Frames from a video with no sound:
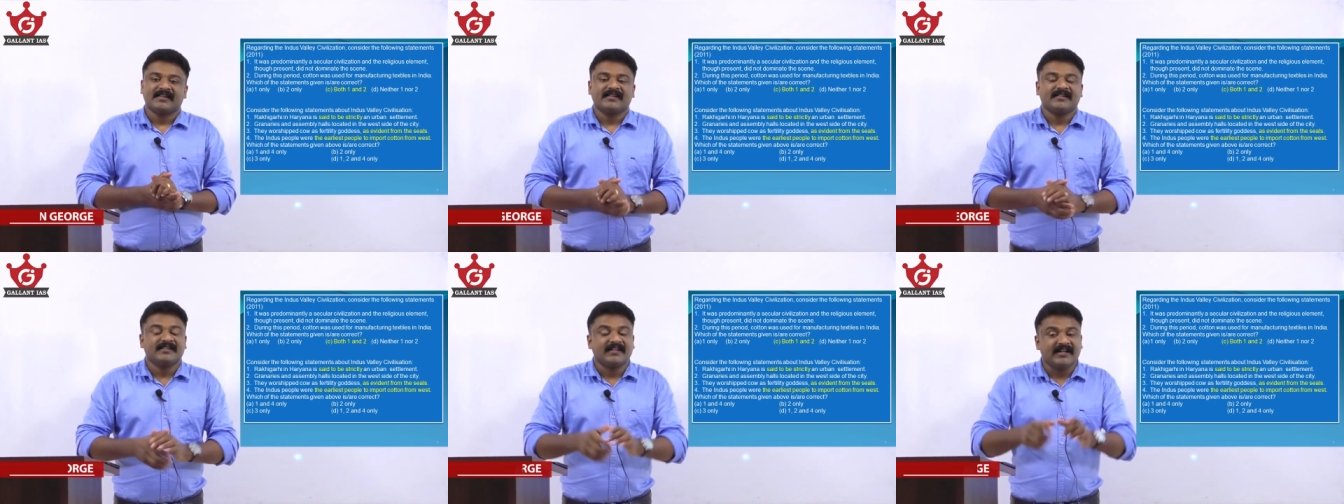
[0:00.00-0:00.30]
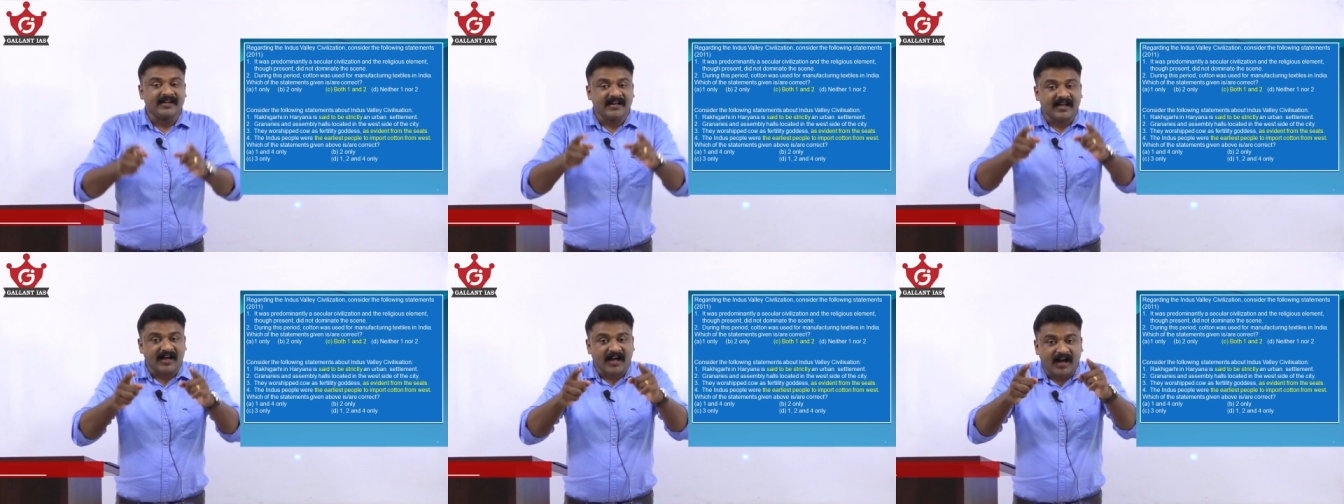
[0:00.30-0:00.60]

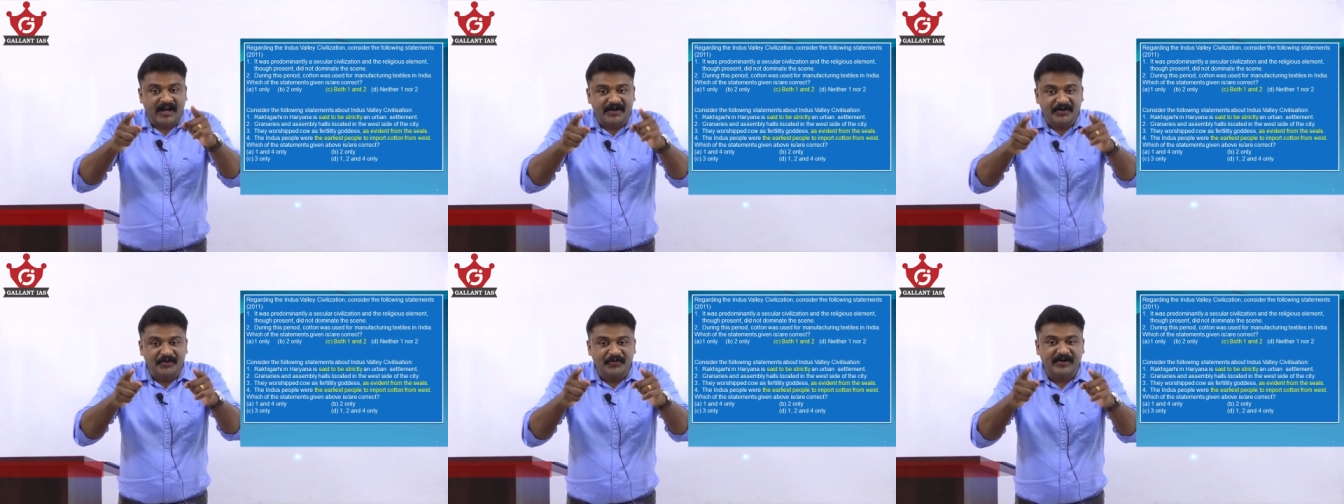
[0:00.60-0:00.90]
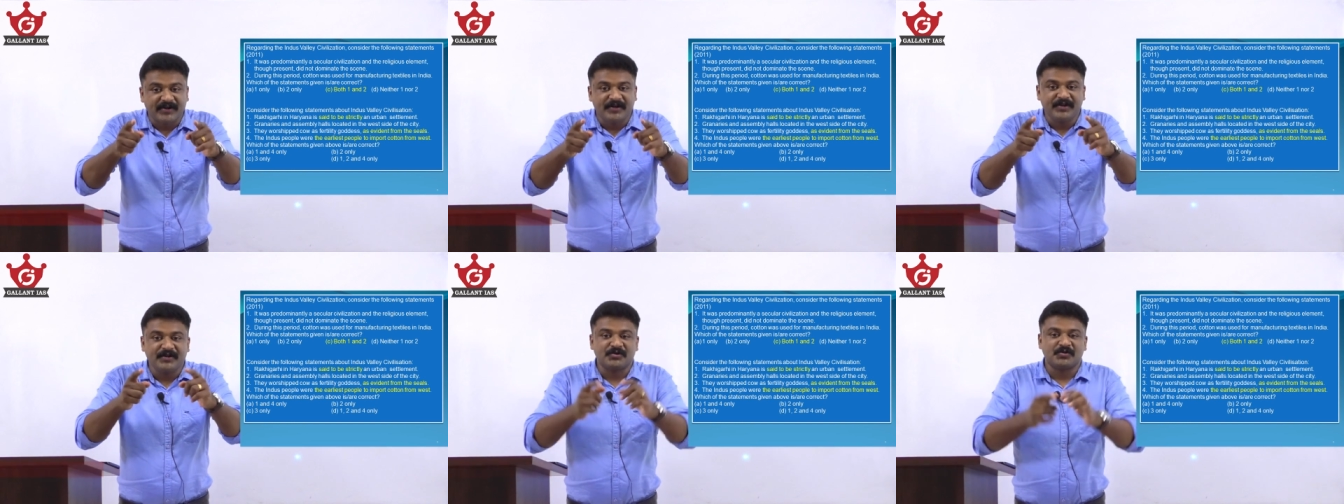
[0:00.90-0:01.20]
Then are you
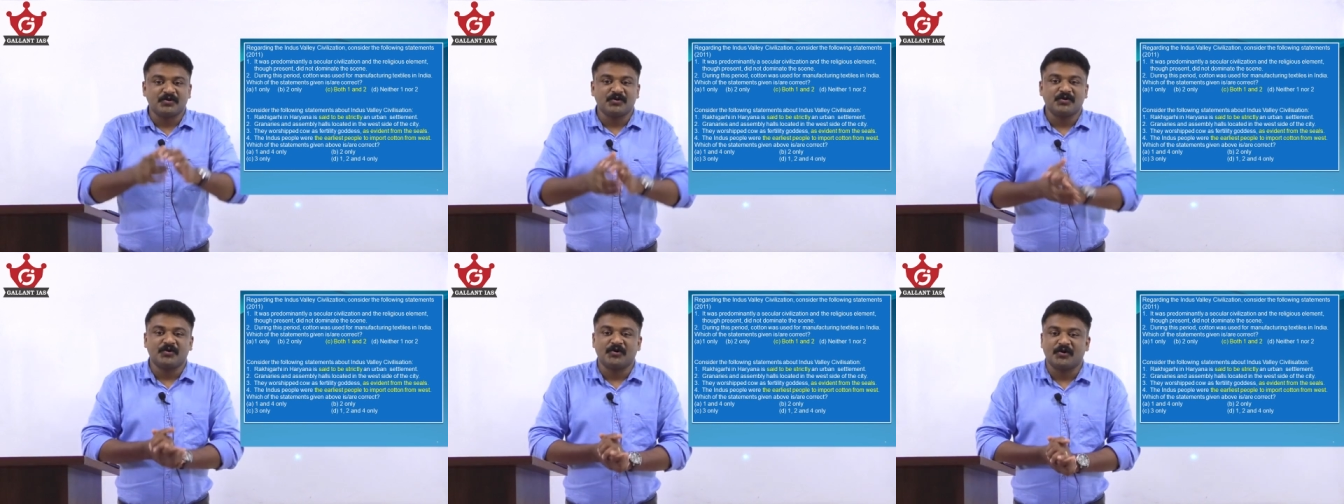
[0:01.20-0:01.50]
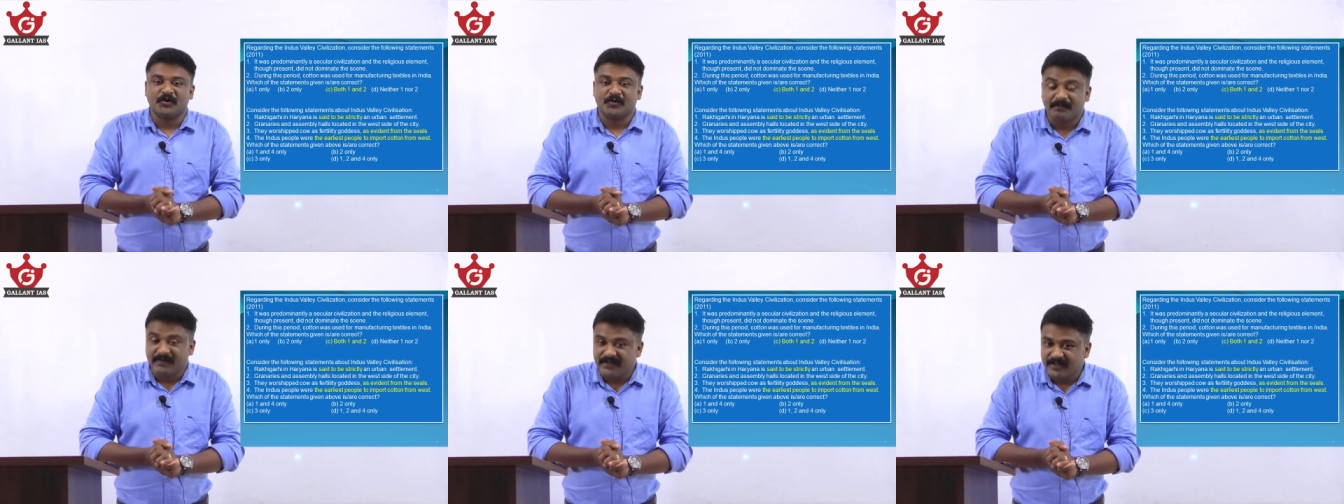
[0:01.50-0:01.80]
ready
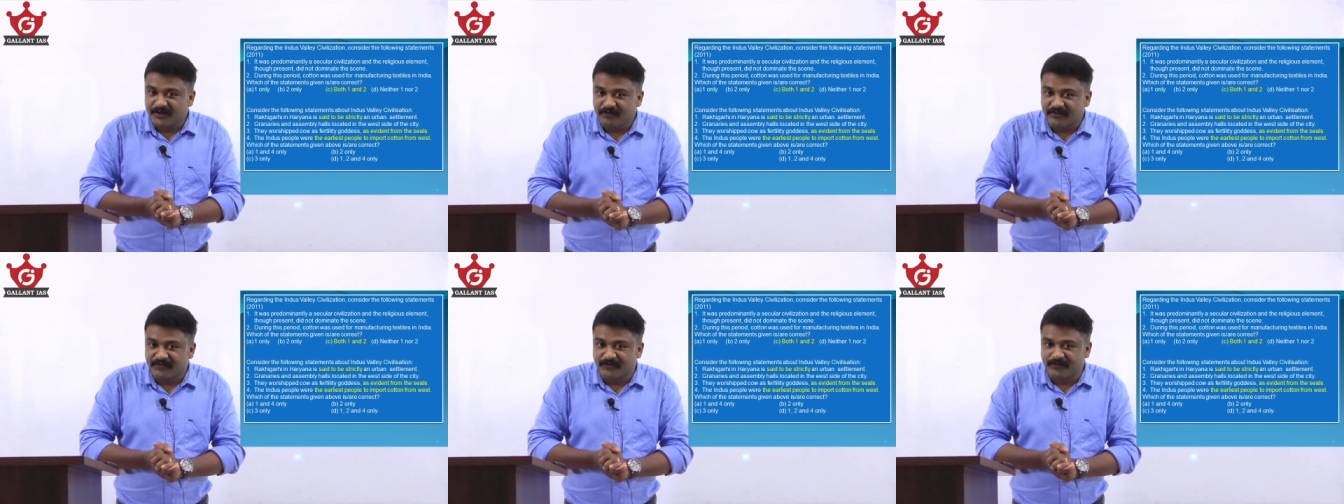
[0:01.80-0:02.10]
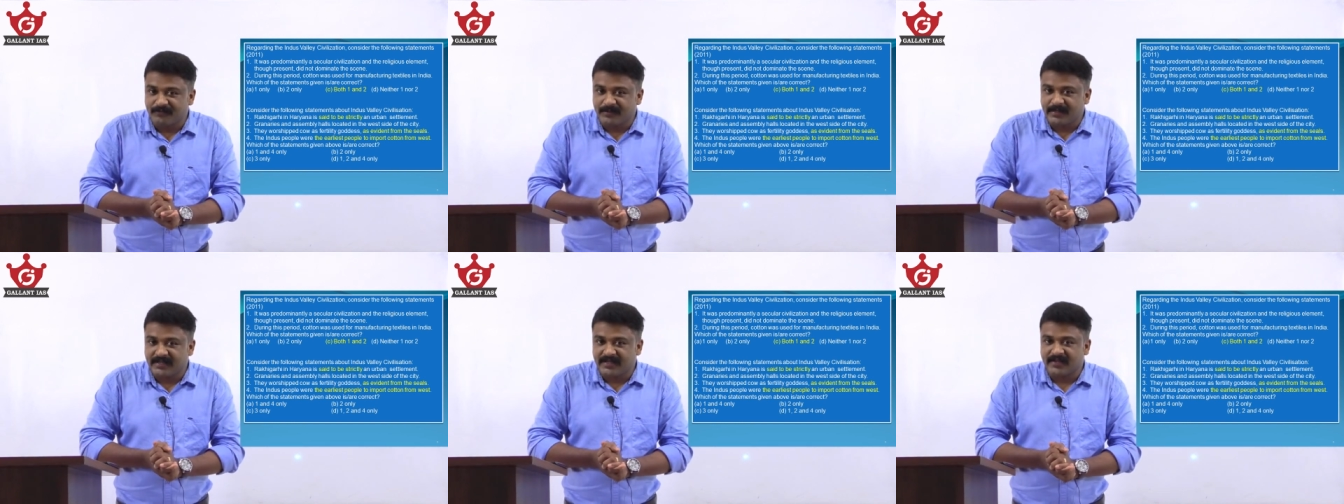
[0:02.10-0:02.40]
to bear with
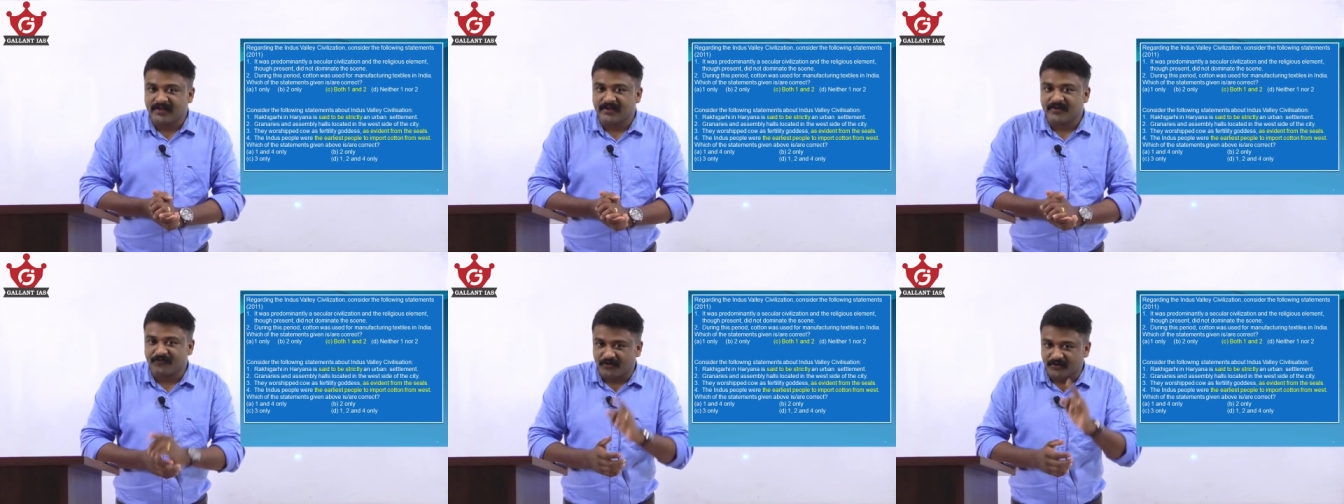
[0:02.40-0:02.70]
me